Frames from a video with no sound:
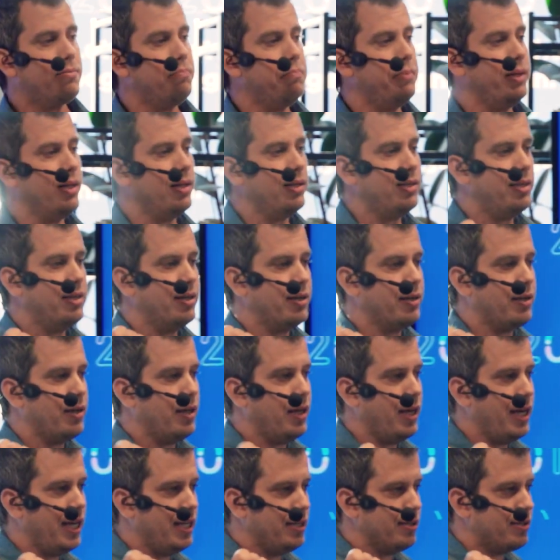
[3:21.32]
million
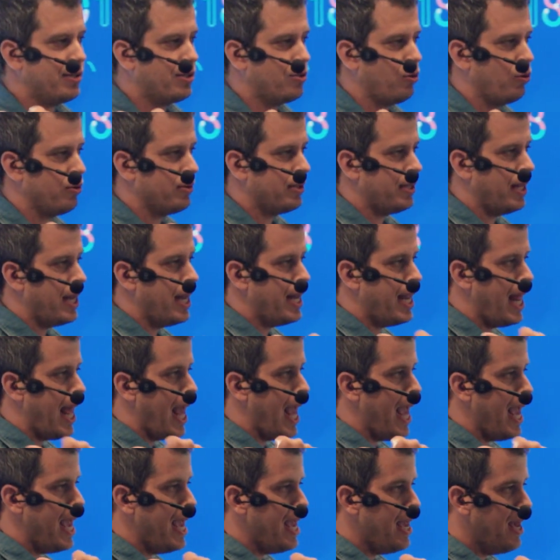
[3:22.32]
installs a
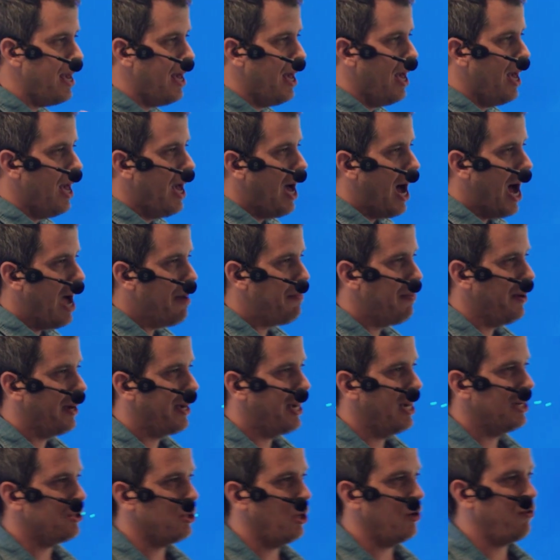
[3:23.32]
day,
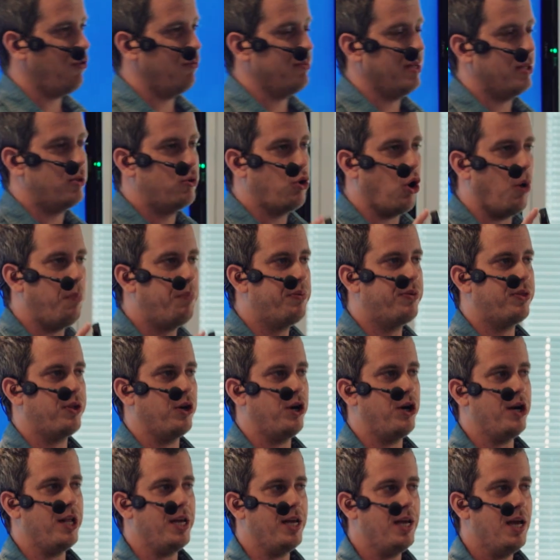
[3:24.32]
hyper-casual from the top
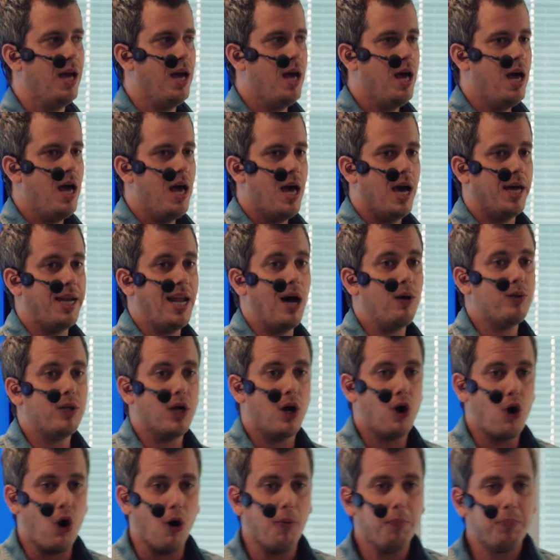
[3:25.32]
30. And now the
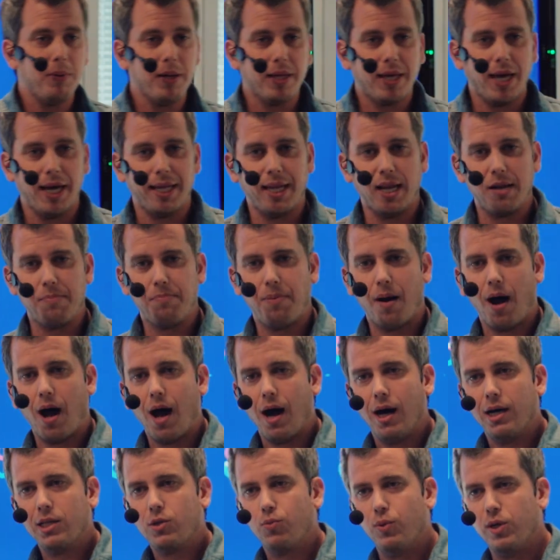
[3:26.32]
complicated
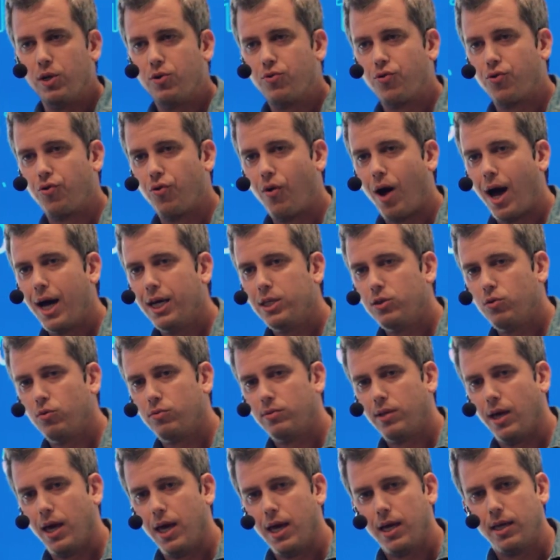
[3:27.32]
part, we try to
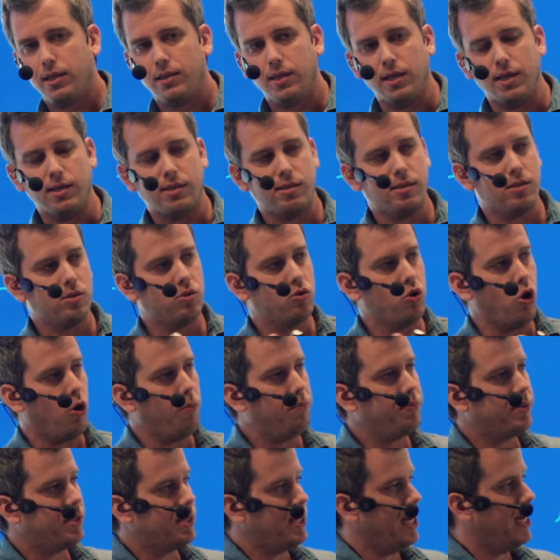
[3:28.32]
take this
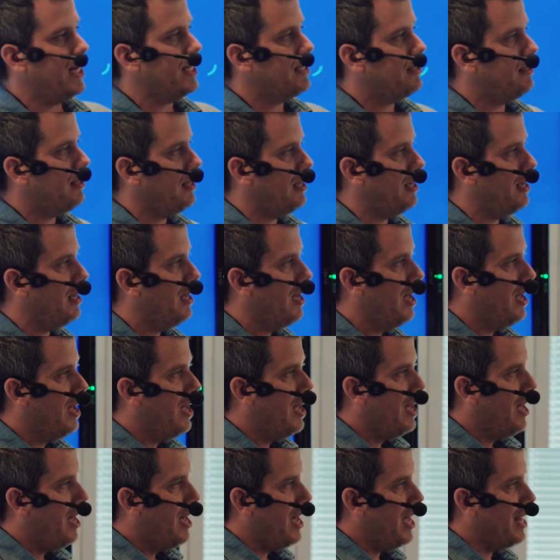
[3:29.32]
top 30
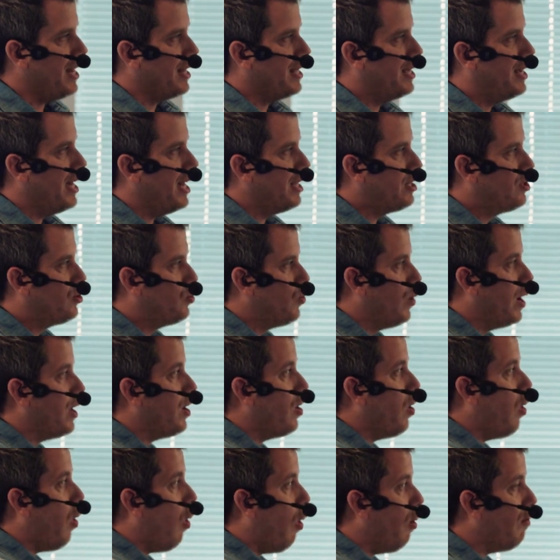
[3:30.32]
and get to
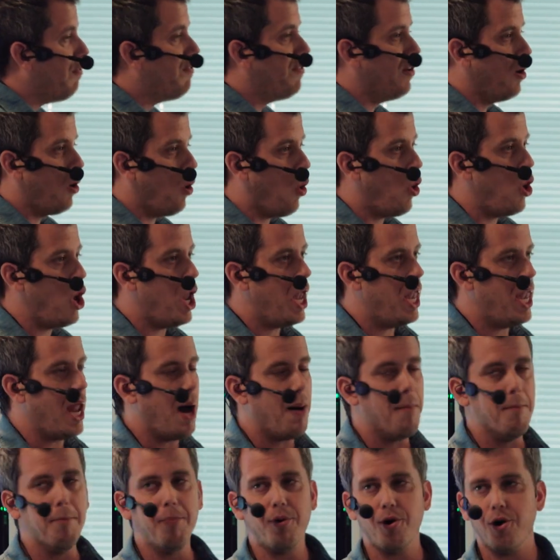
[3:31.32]
an overall
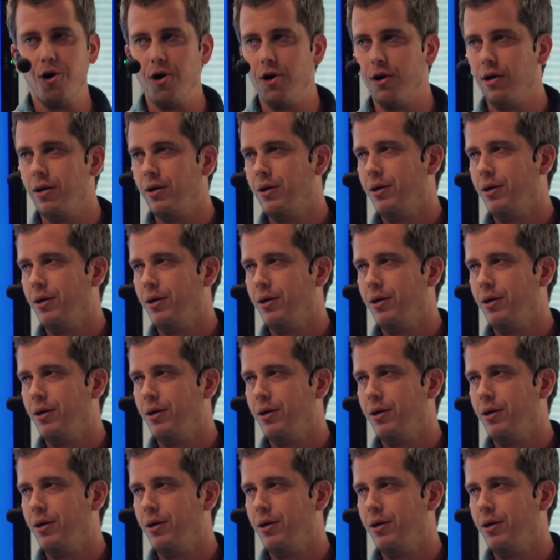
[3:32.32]
number.